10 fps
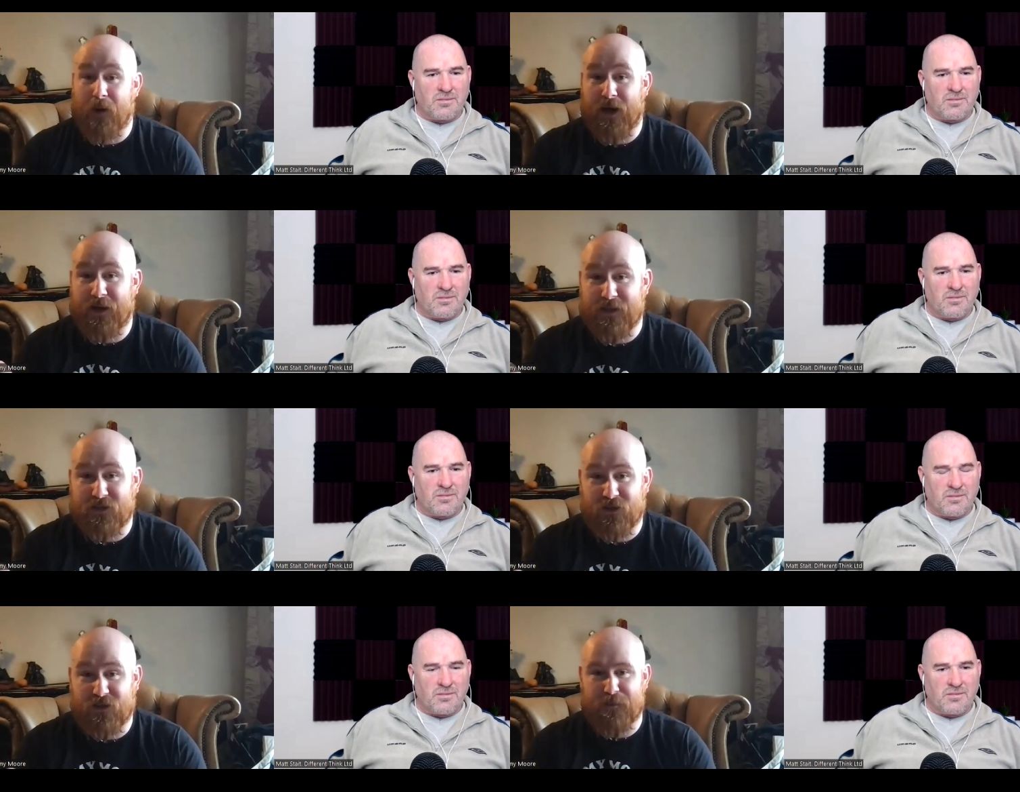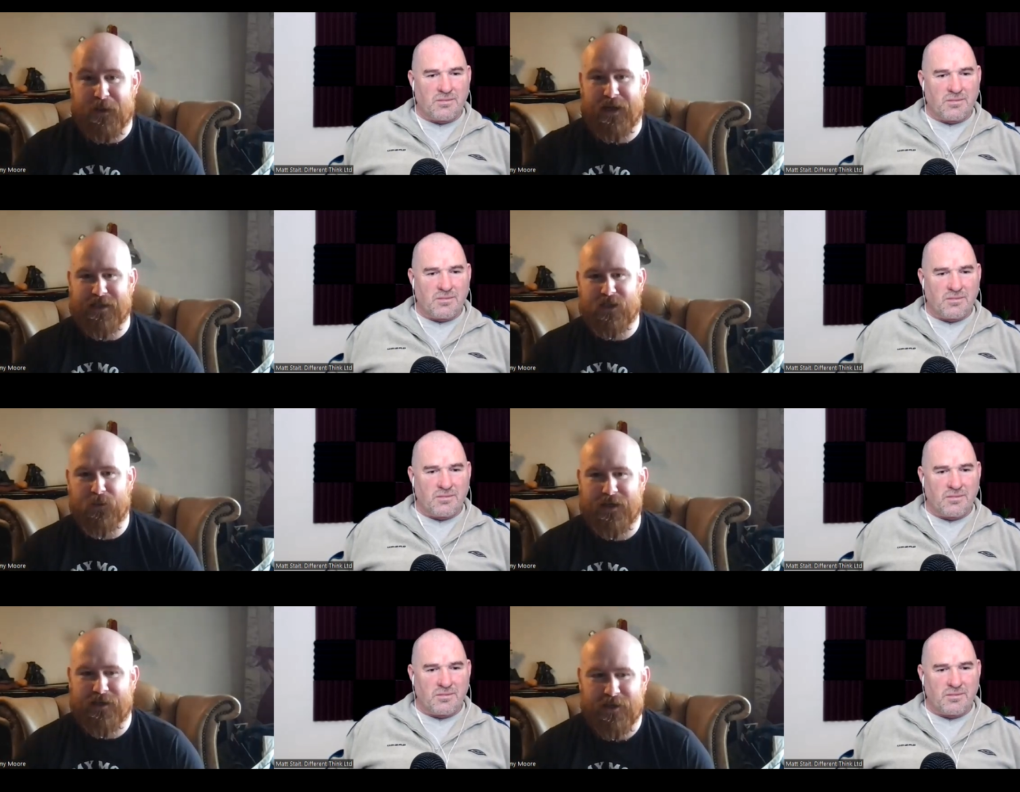Speaker 1: my early instructors being Eddie
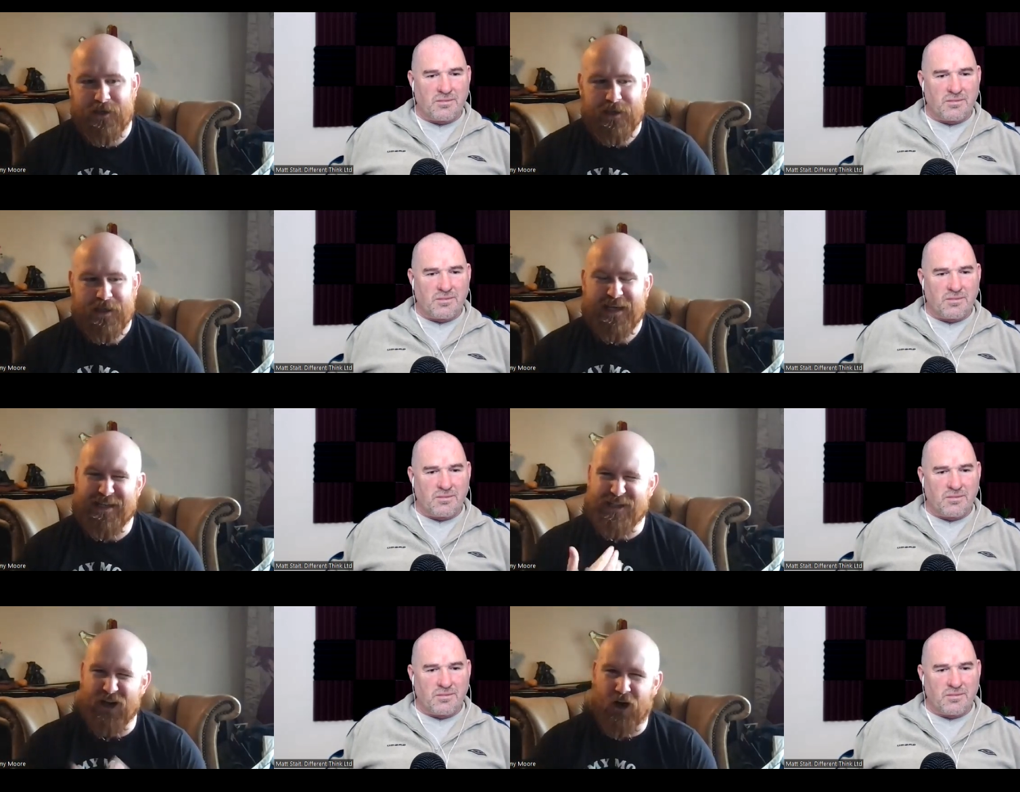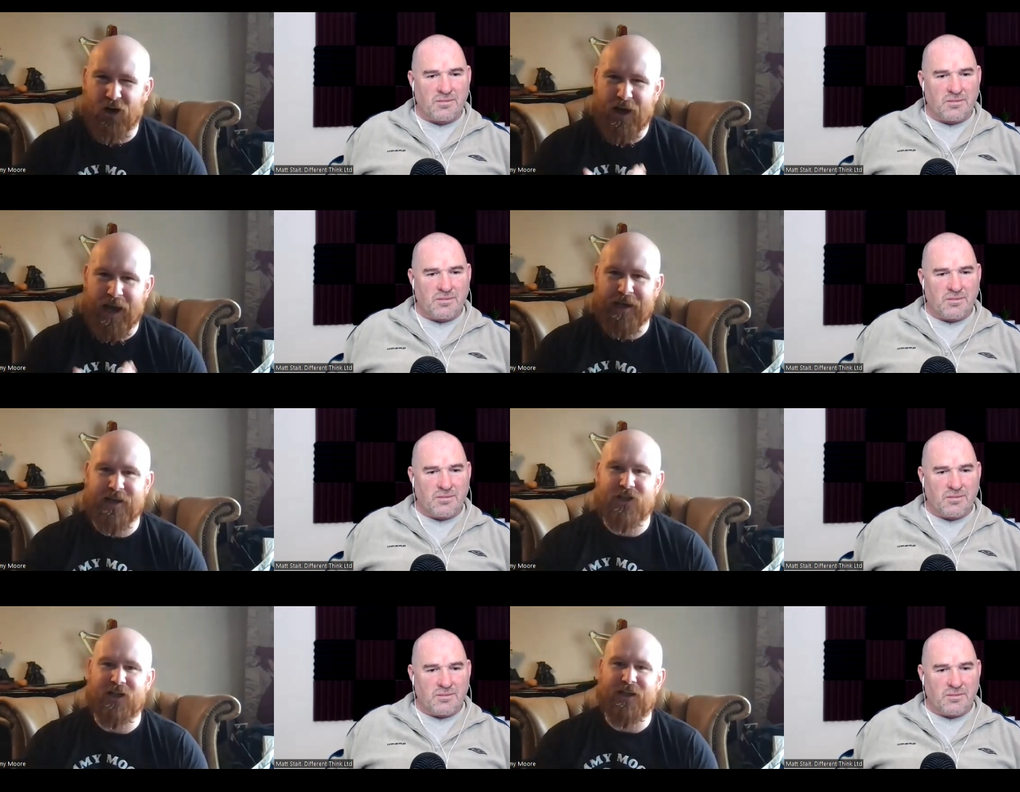Quinn, he got
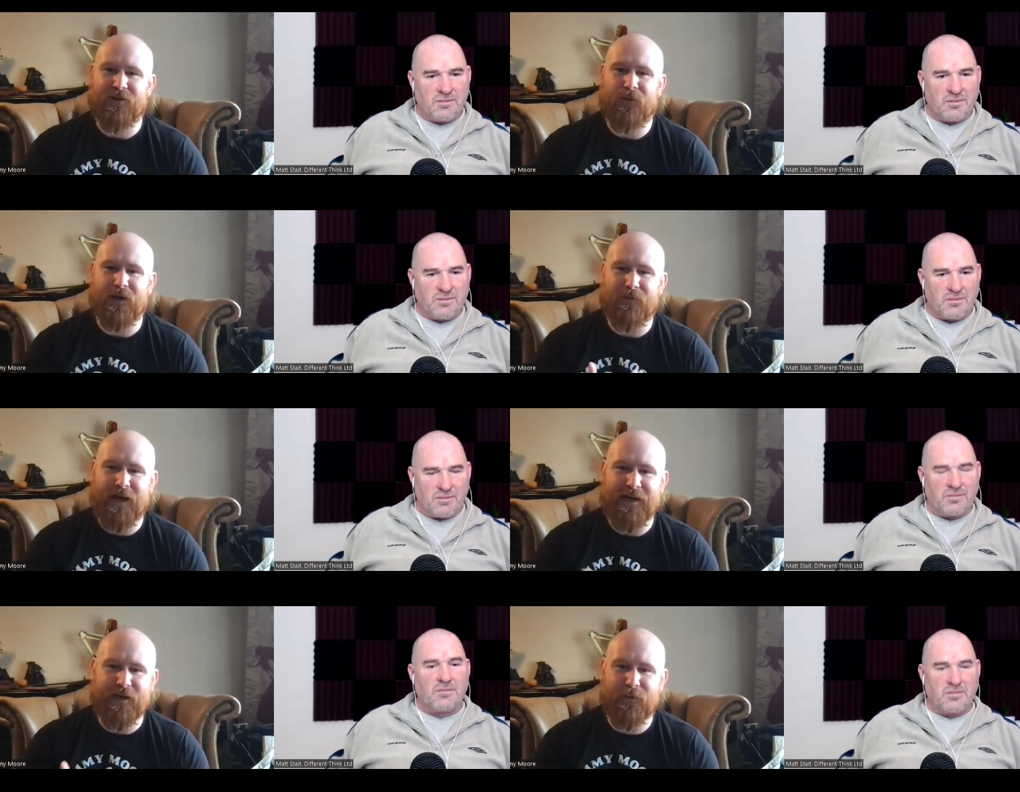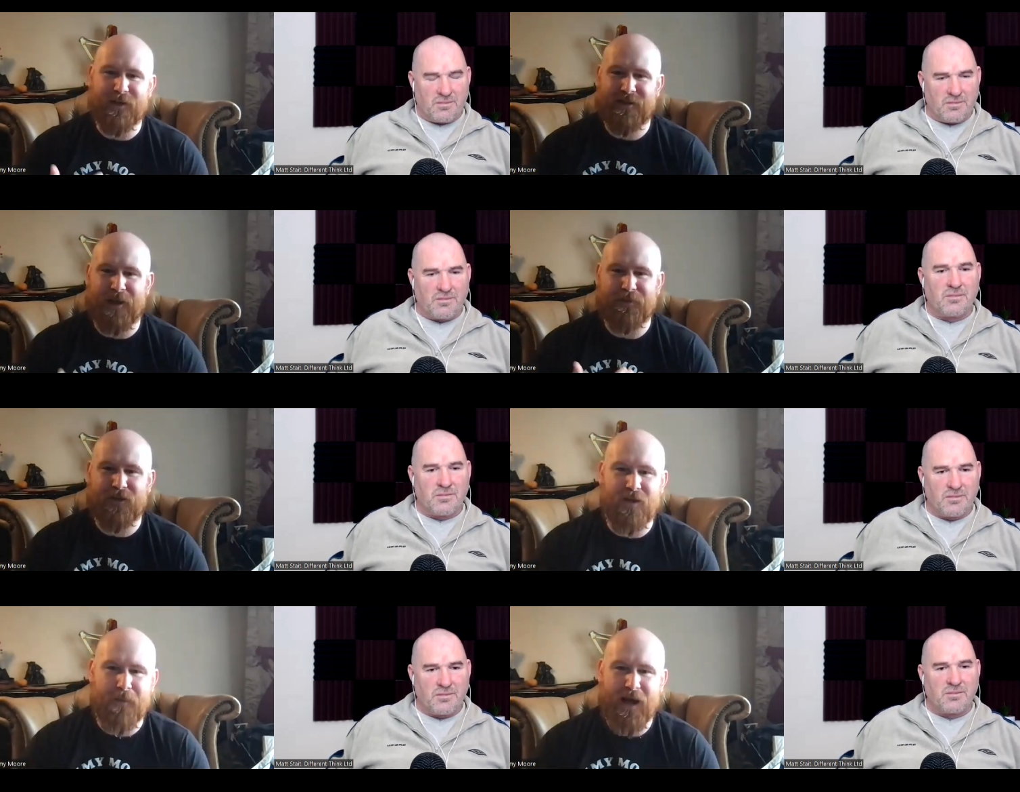energy. When when mm. Eddie Quinn steps
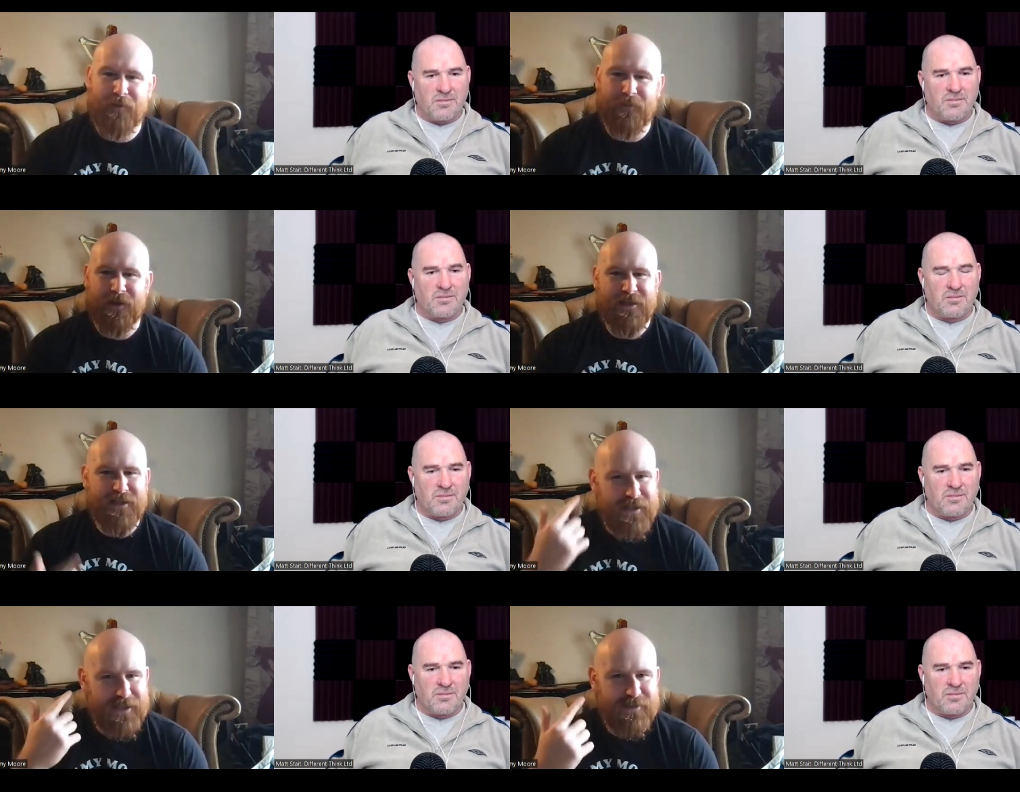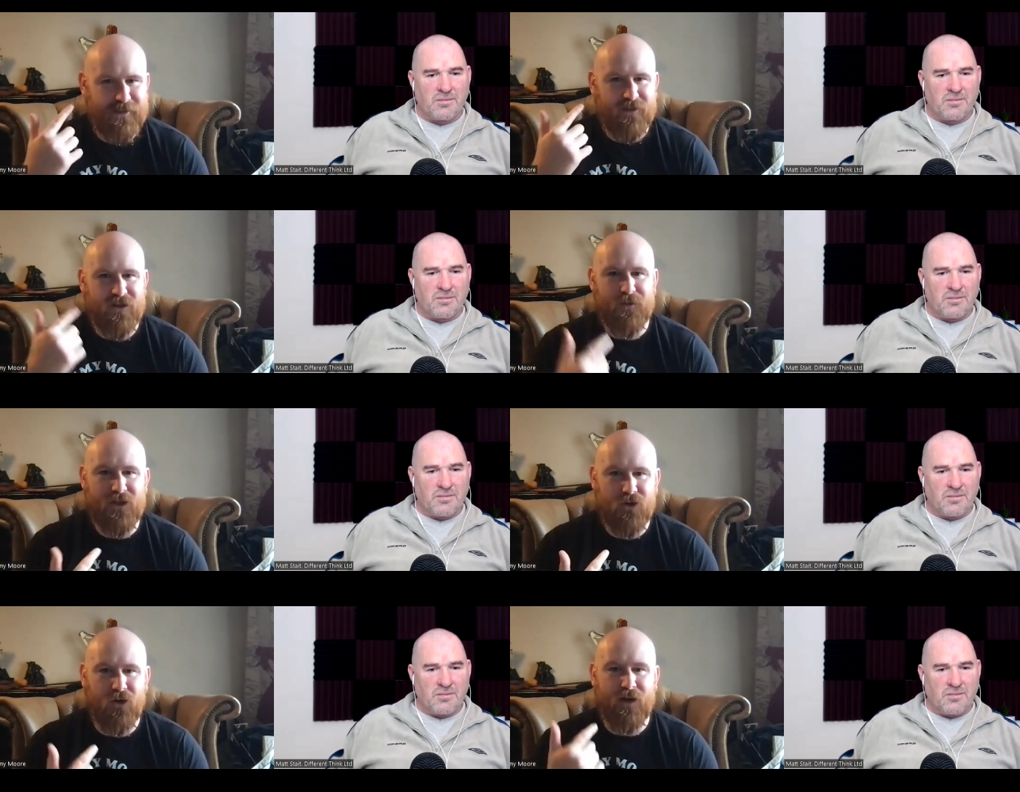on the mat, you listen, you
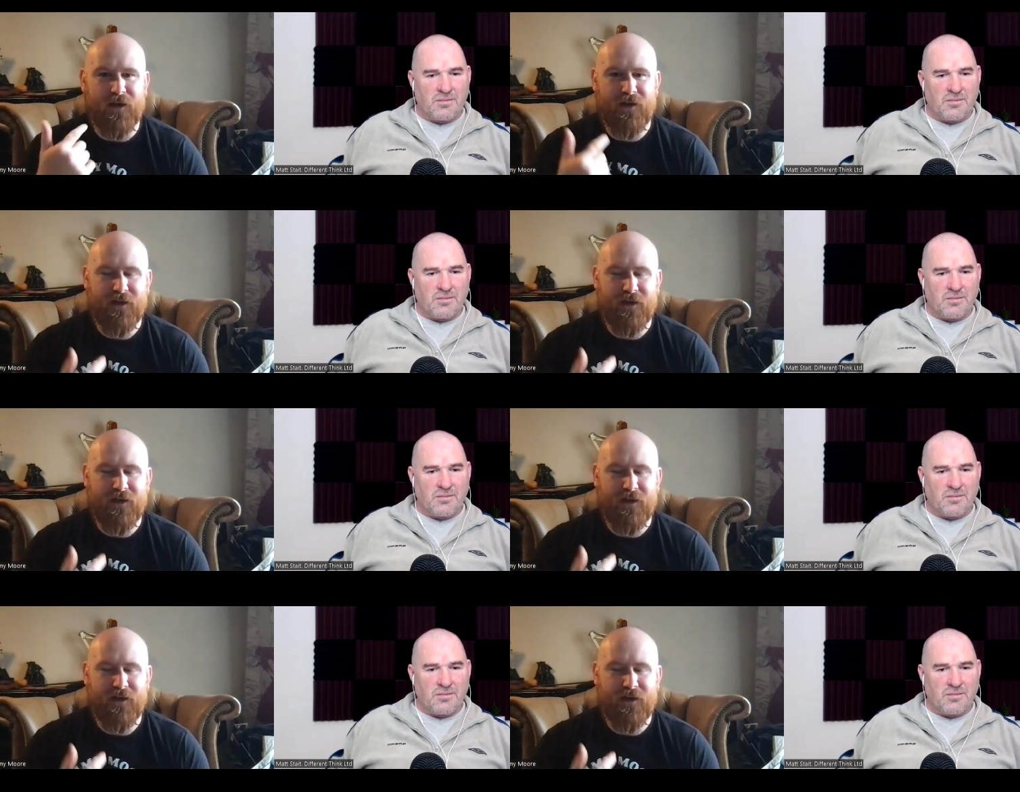enjoy.